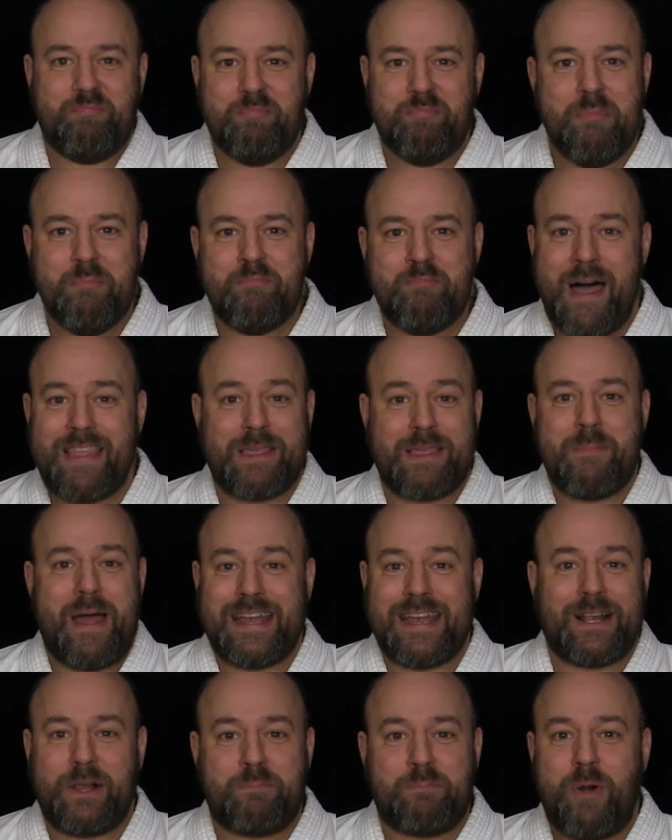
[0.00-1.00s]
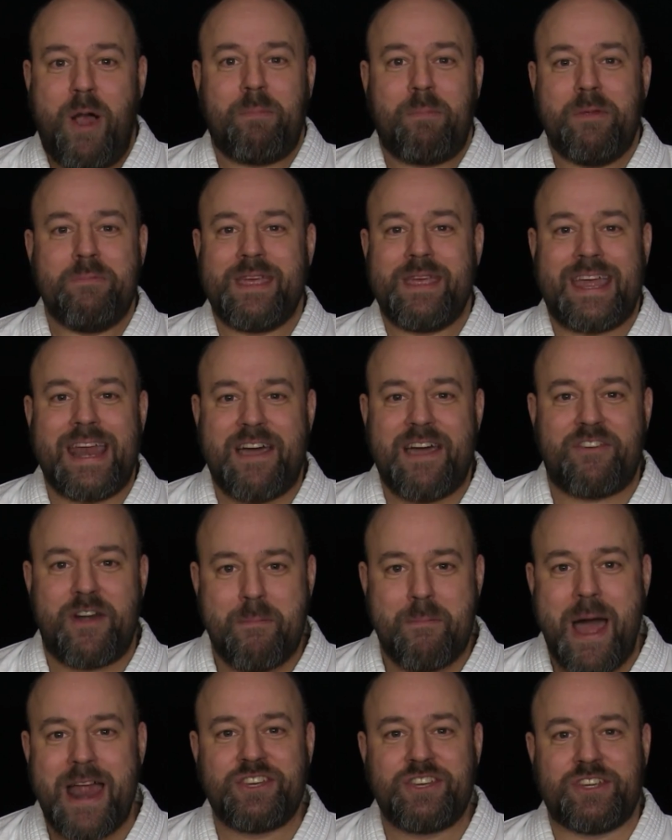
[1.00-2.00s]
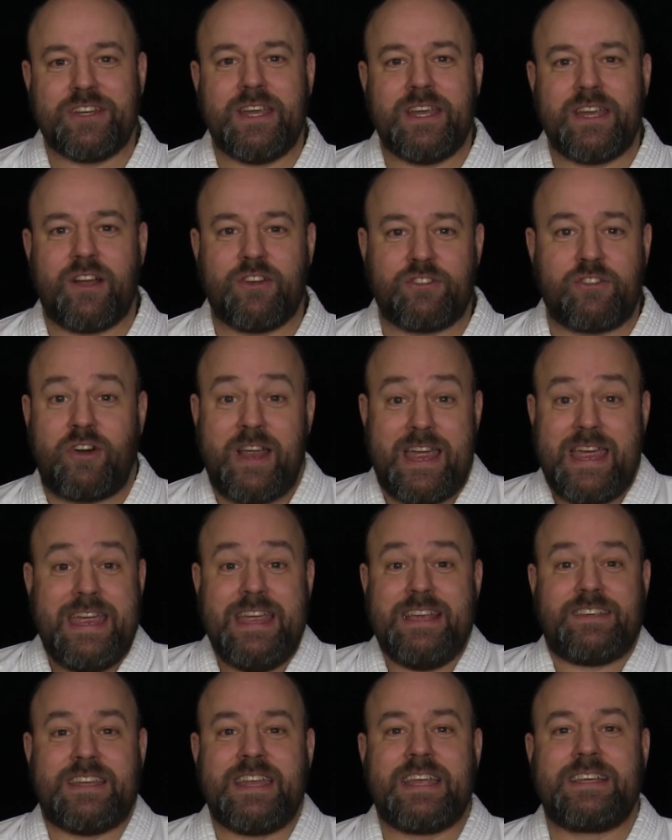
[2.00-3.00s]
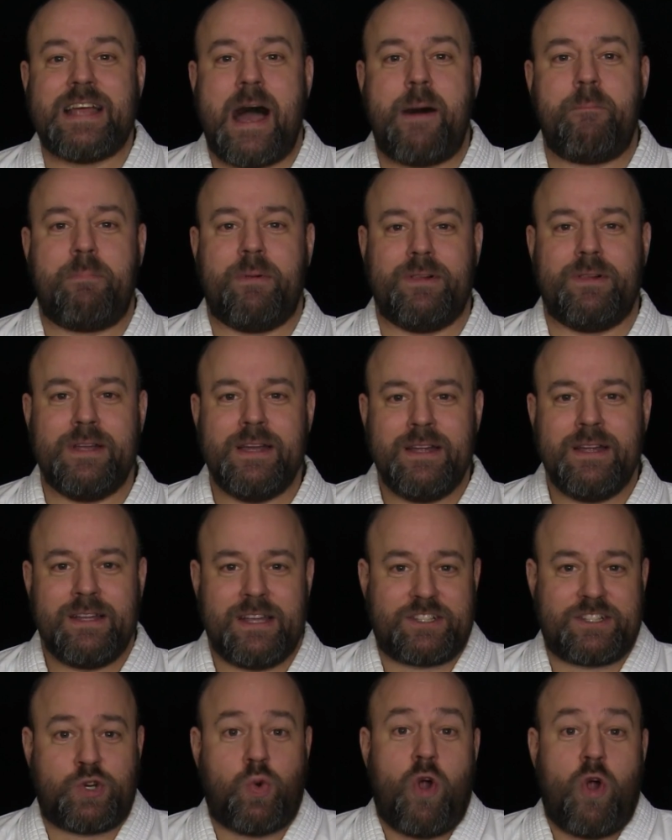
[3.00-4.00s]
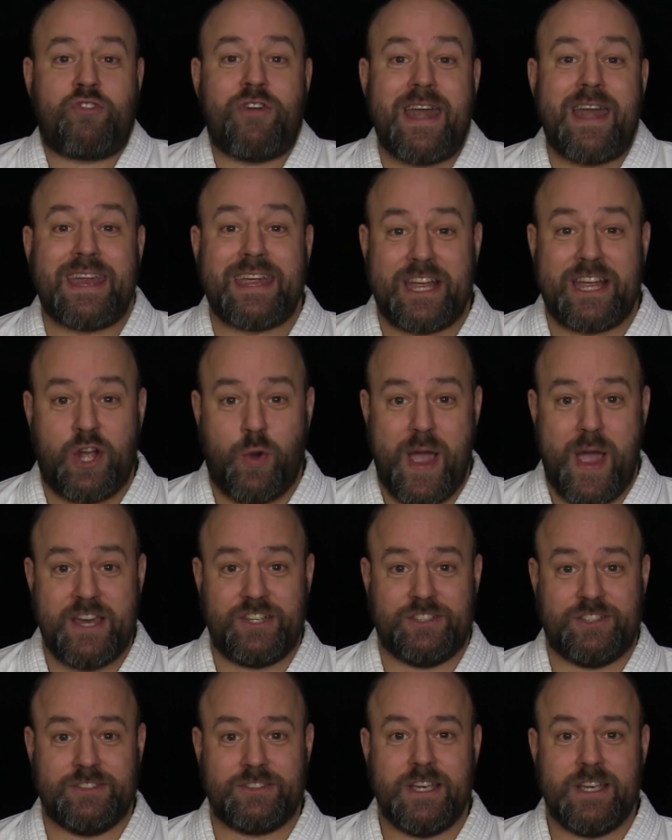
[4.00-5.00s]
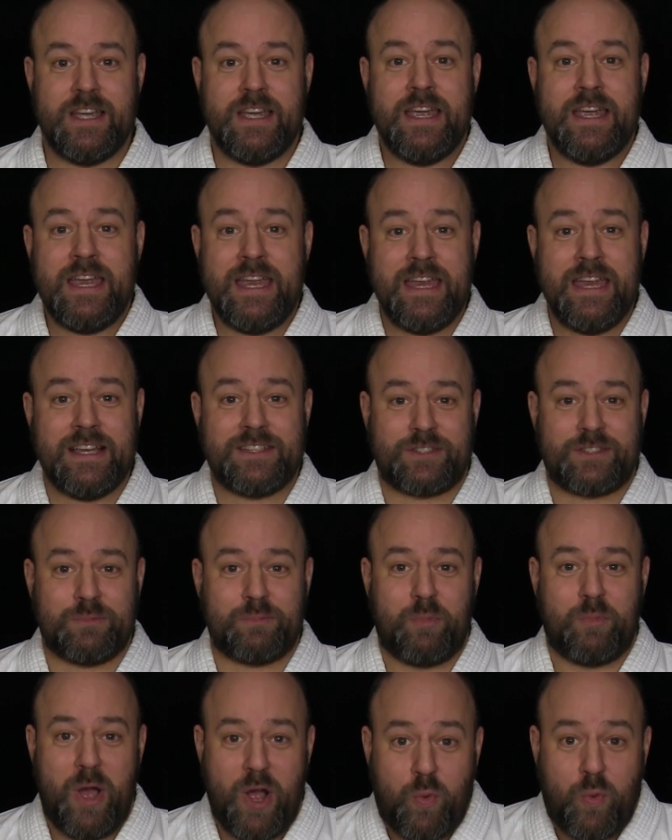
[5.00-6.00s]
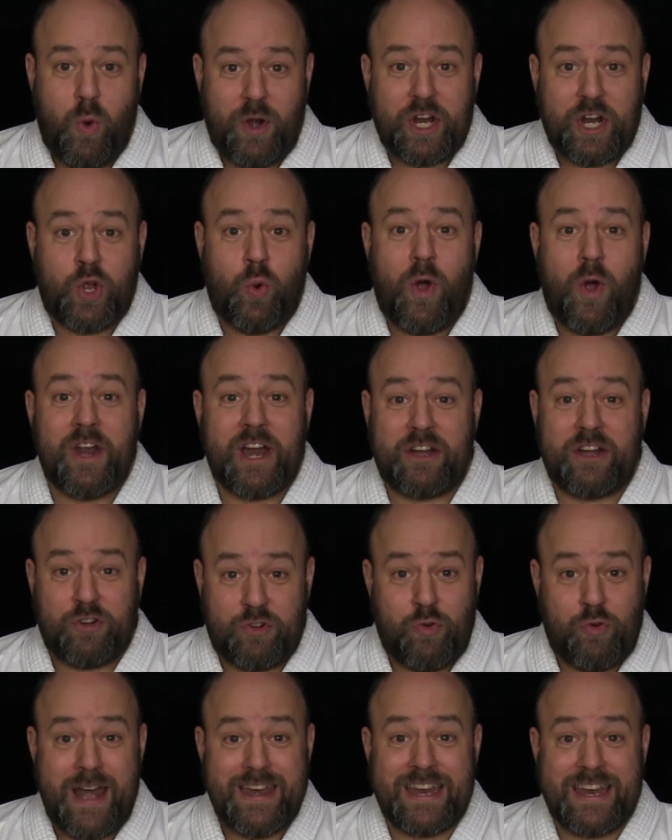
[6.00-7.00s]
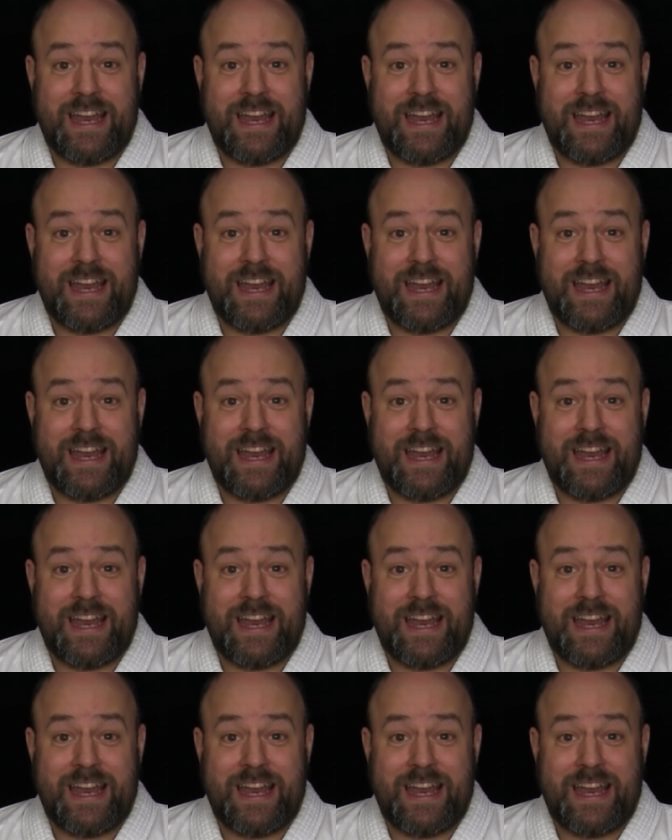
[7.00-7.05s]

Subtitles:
mathematical problem you can ever imagine. It goes, okay, here's an example. There's quadratic equations. Here's what a quadratic